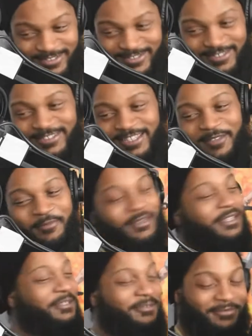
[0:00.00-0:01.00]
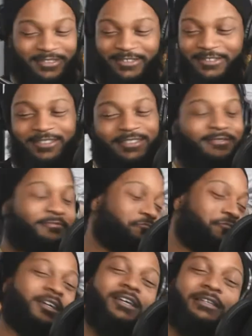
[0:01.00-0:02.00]
Don't put the camera on me.
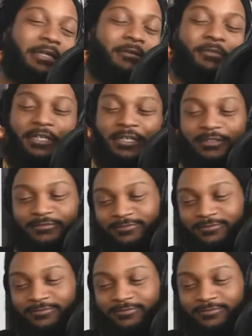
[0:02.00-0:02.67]
Don't point at